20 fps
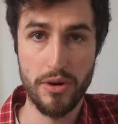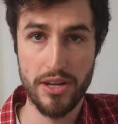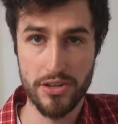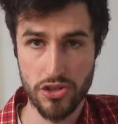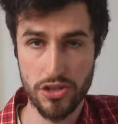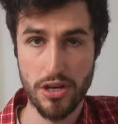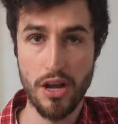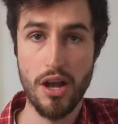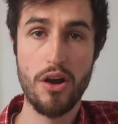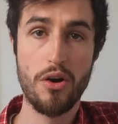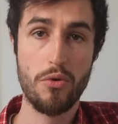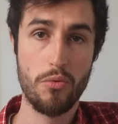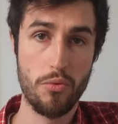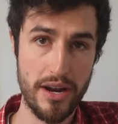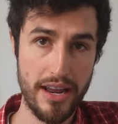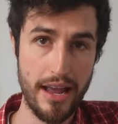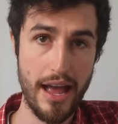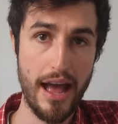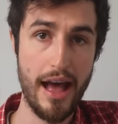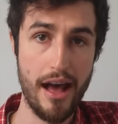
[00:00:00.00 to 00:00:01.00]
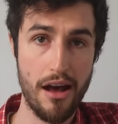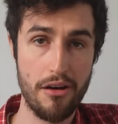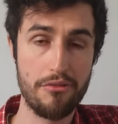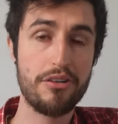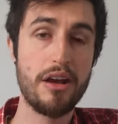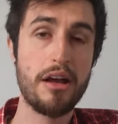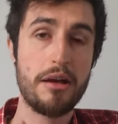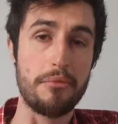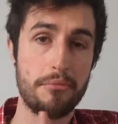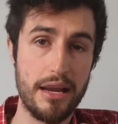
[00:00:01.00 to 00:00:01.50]
which we
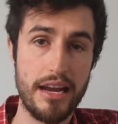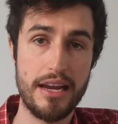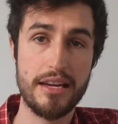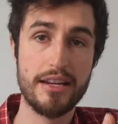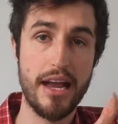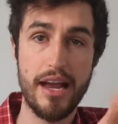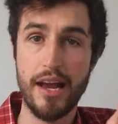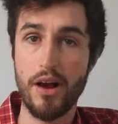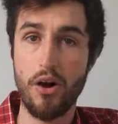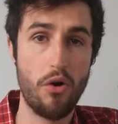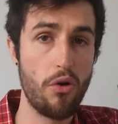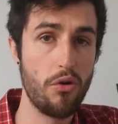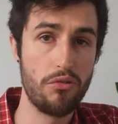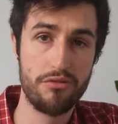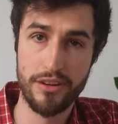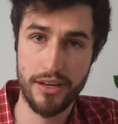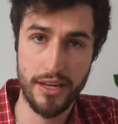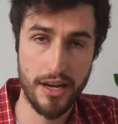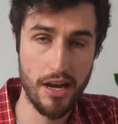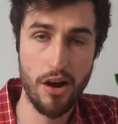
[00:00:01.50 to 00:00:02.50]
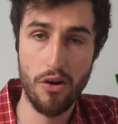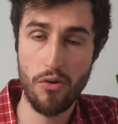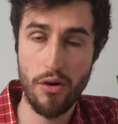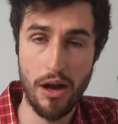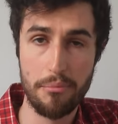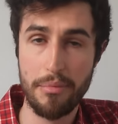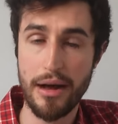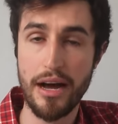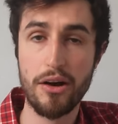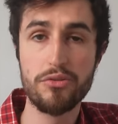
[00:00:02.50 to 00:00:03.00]
have made a whole video
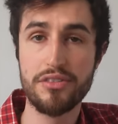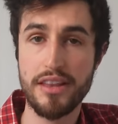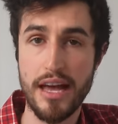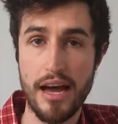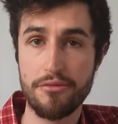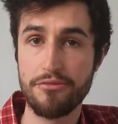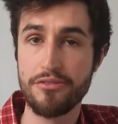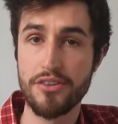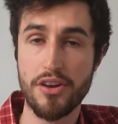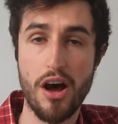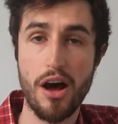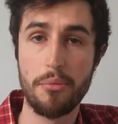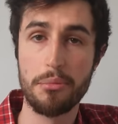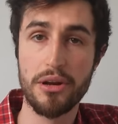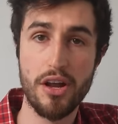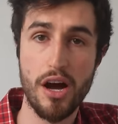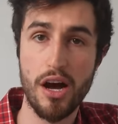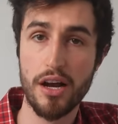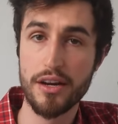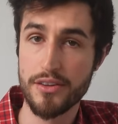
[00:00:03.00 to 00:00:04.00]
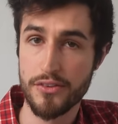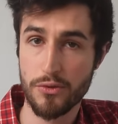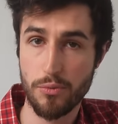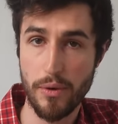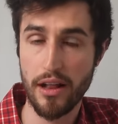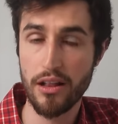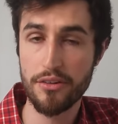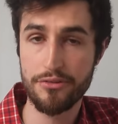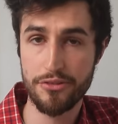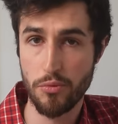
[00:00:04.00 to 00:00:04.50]
about that phenomenon as
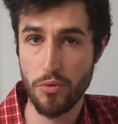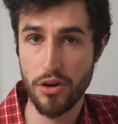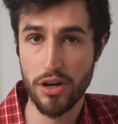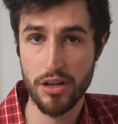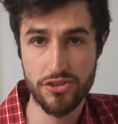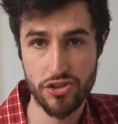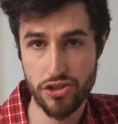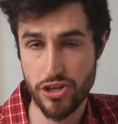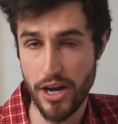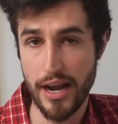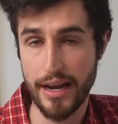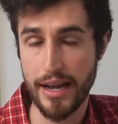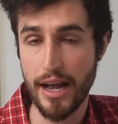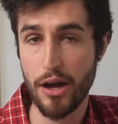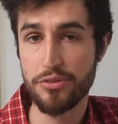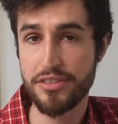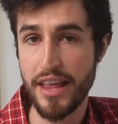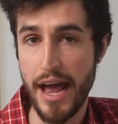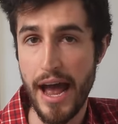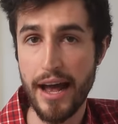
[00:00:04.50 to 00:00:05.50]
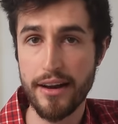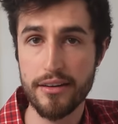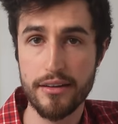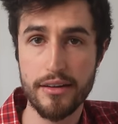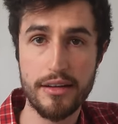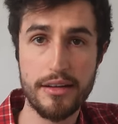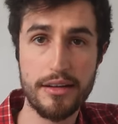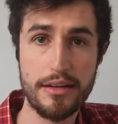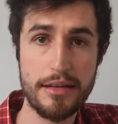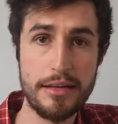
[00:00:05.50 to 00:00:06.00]
well if you want to check out that.